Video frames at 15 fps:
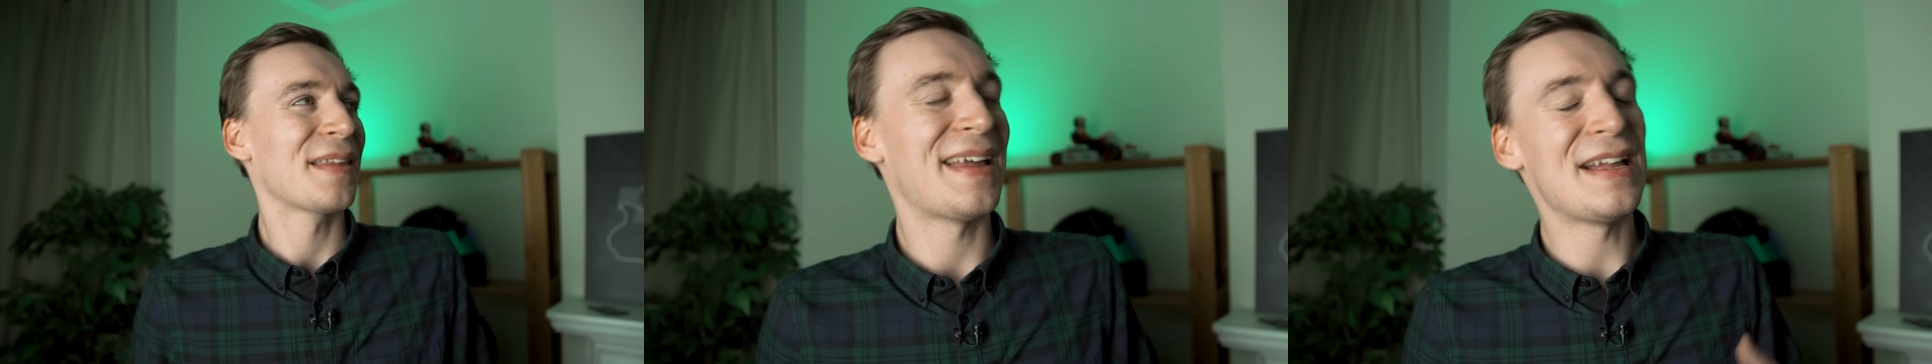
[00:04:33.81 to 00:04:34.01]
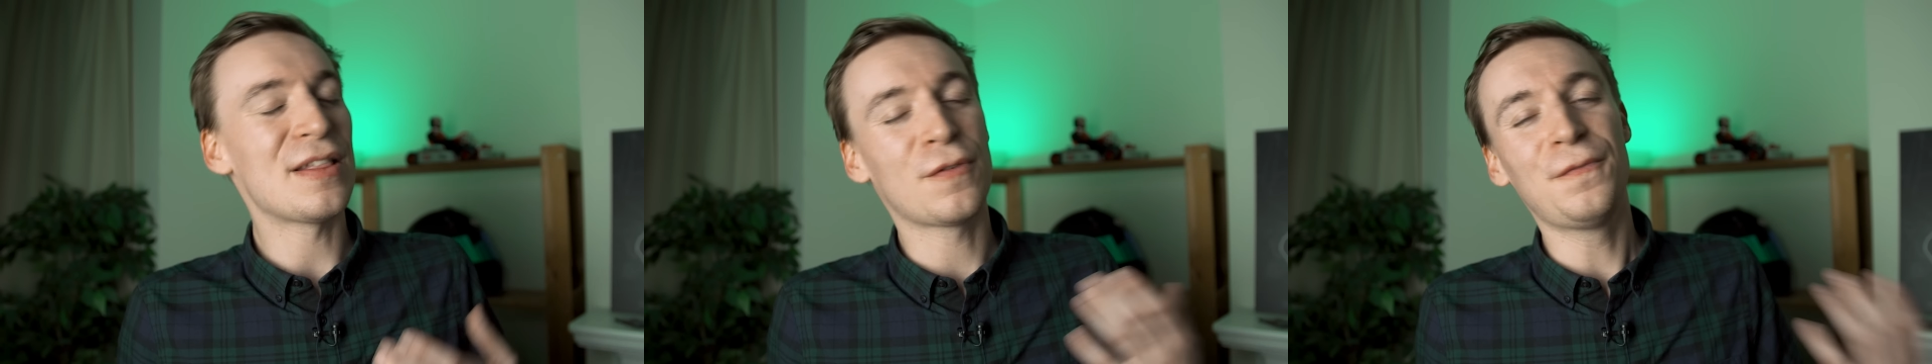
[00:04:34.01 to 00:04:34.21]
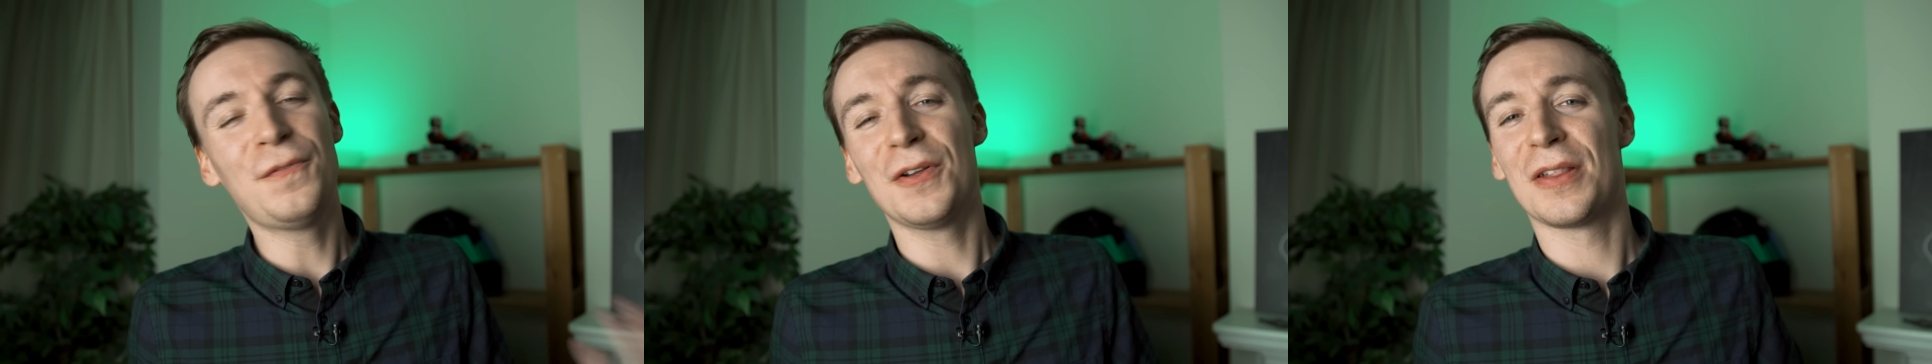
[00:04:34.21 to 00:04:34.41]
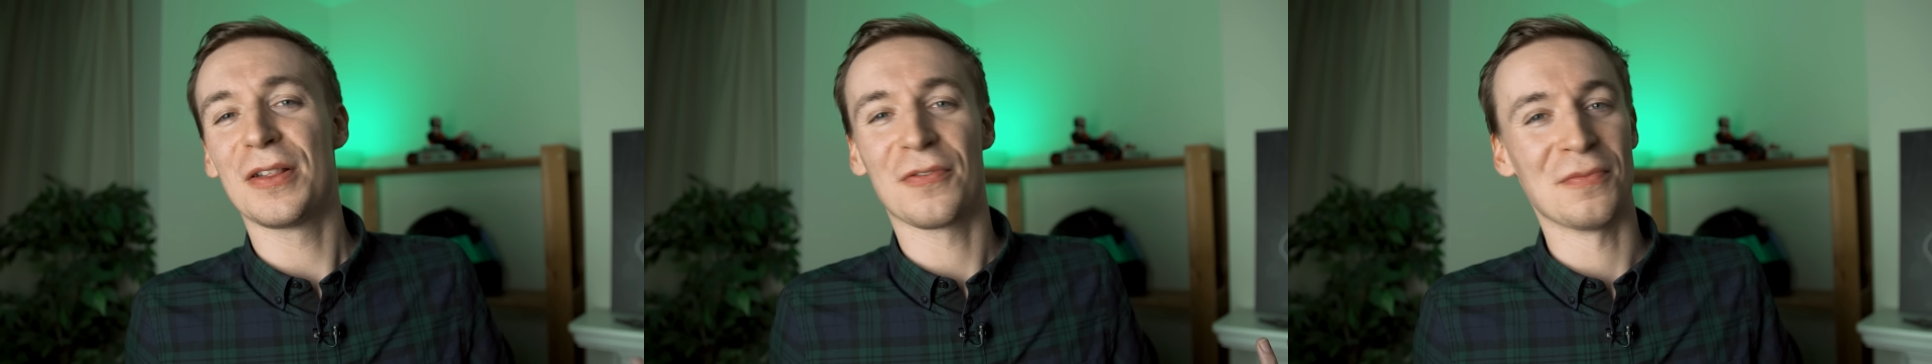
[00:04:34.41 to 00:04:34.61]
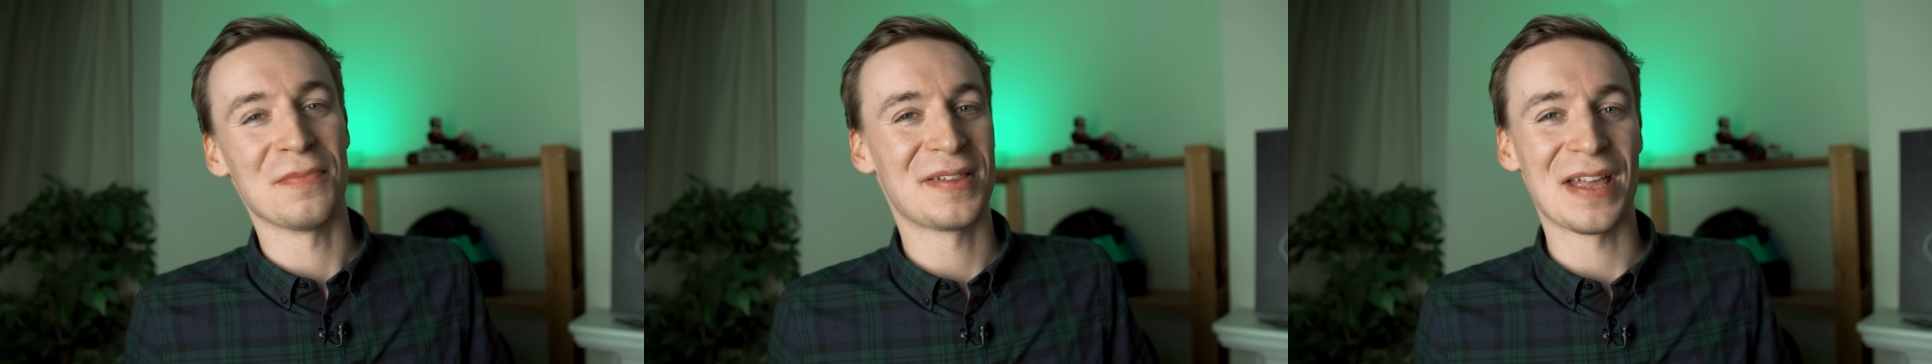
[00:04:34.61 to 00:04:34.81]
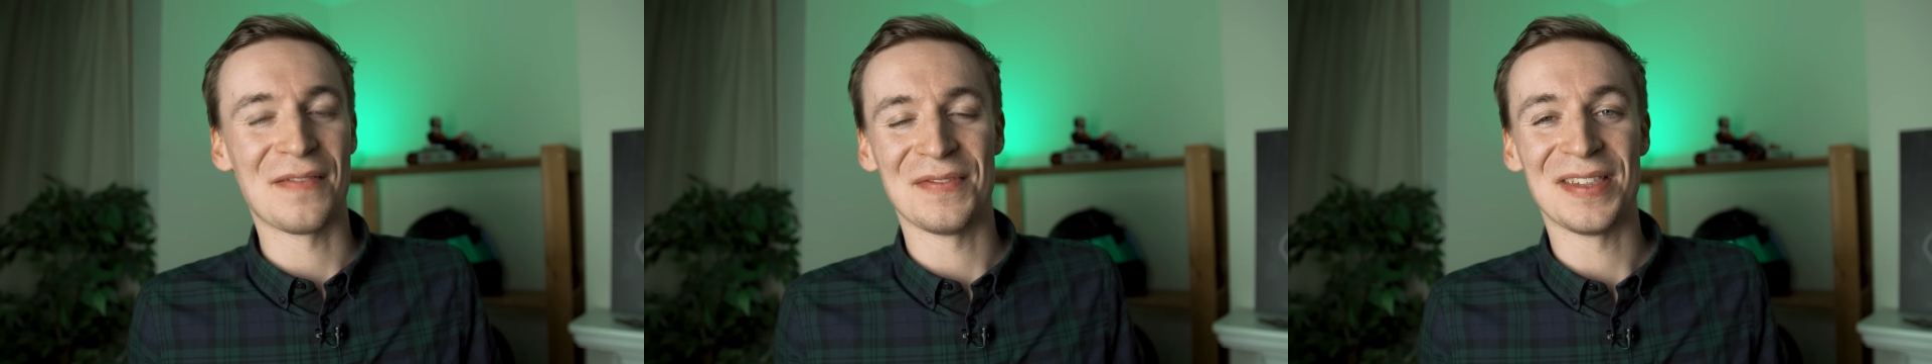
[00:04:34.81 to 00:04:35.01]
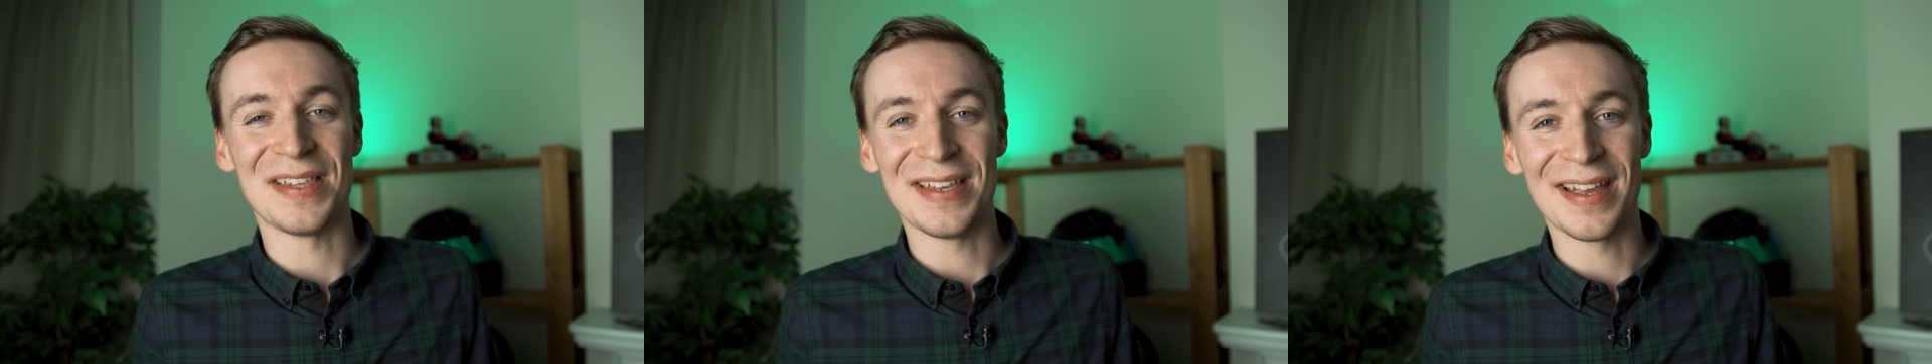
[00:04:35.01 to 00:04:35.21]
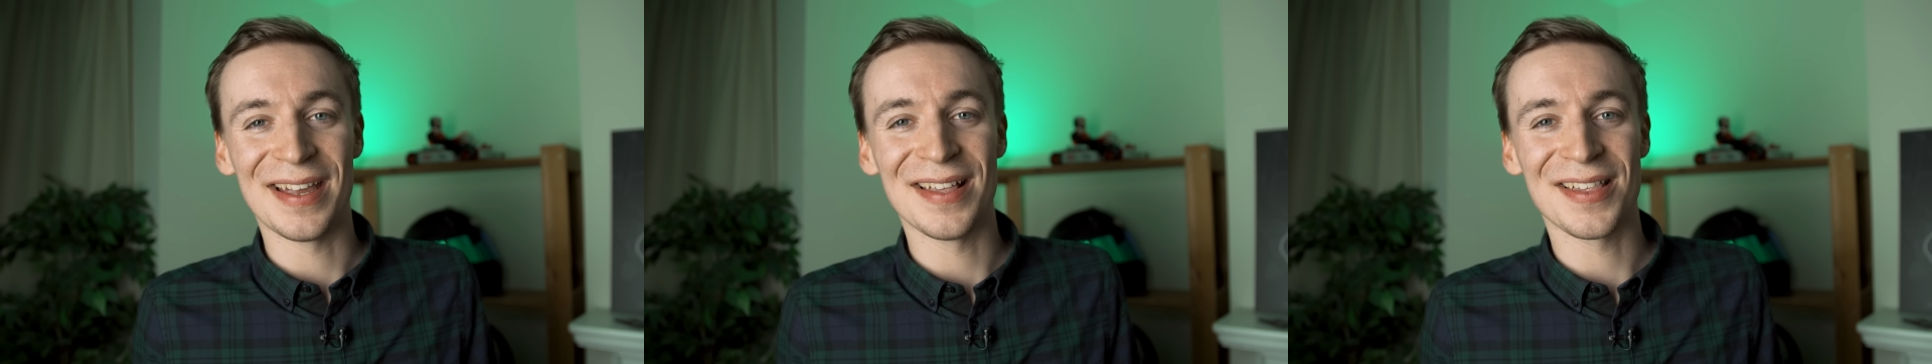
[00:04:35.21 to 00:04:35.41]
it's footage from 70
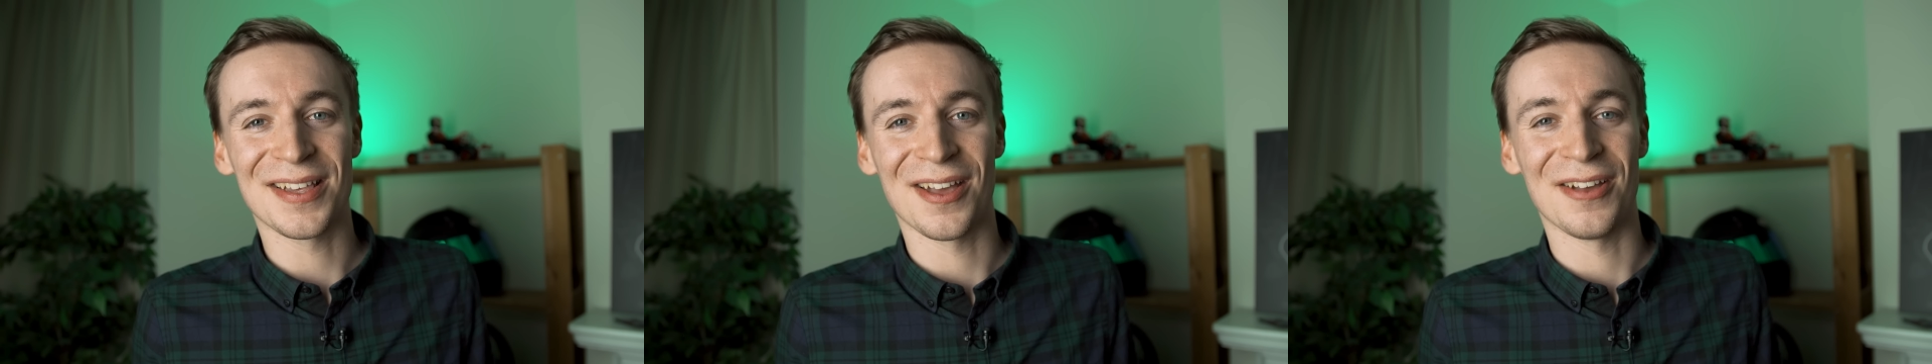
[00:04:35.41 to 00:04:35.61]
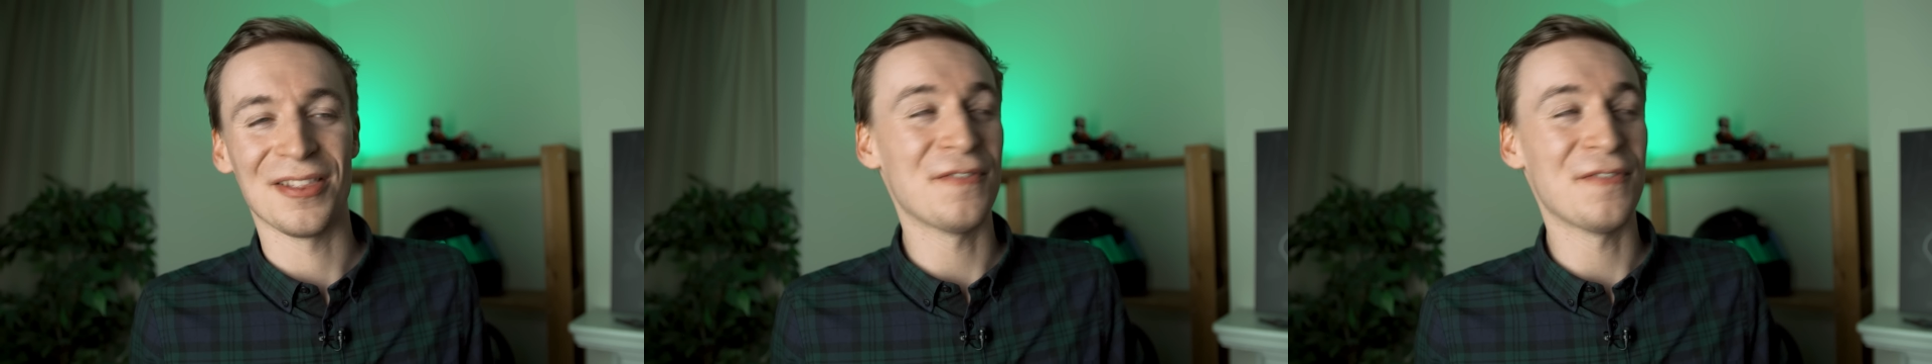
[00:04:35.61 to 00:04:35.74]
years ago.